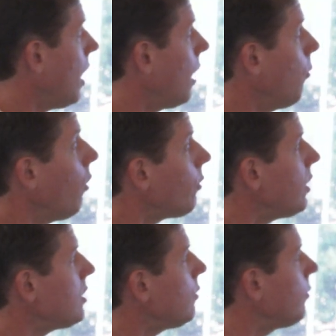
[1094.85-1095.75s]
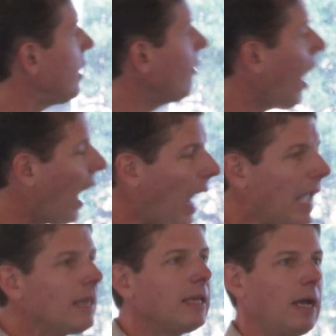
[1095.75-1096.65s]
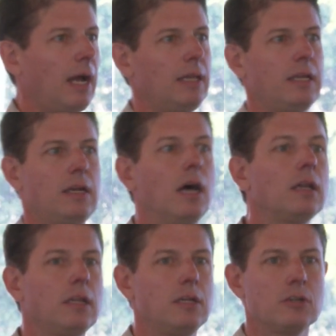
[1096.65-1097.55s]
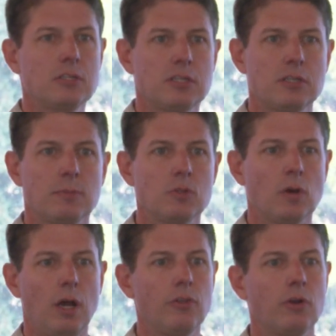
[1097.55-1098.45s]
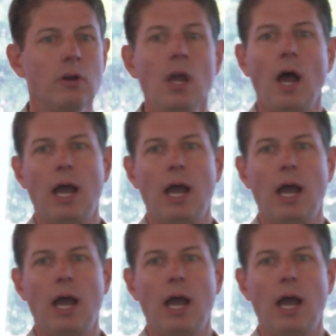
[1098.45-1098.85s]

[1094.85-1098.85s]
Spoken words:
What do we do when we have highly nonlinear systems or other